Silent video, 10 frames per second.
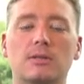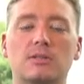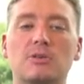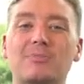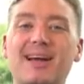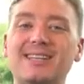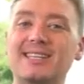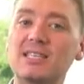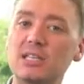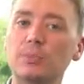So by
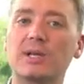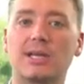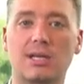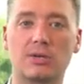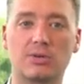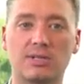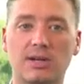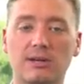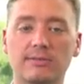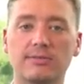disciplining
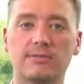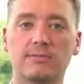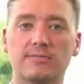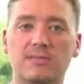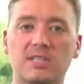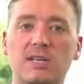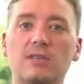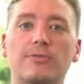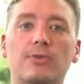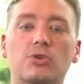yourself to
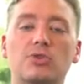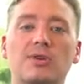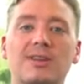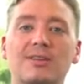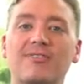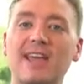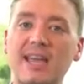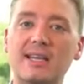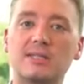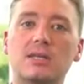see the future in
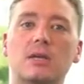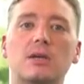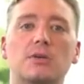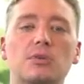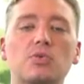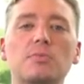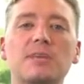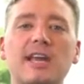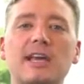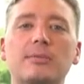advance, you would
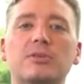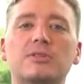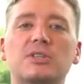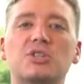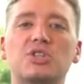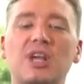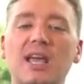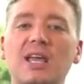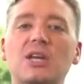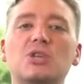be able to
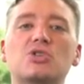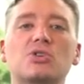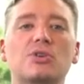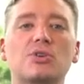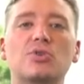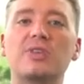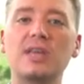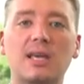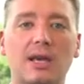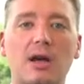change your
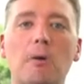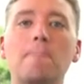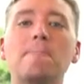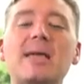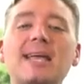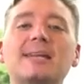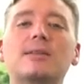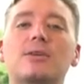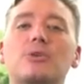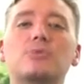thinking,
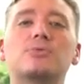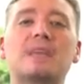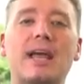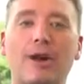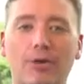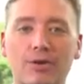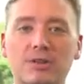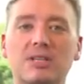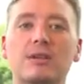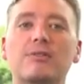amend those
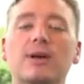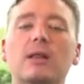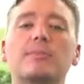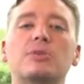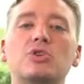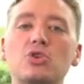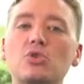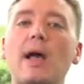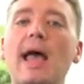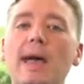errors, and develop
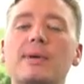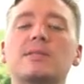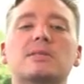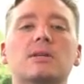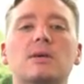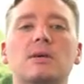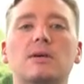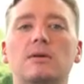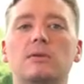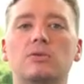new habits
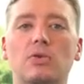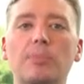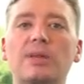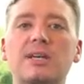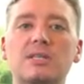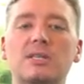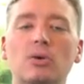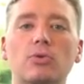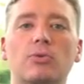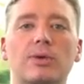to replace the
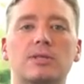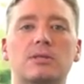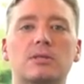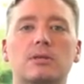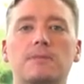old ones.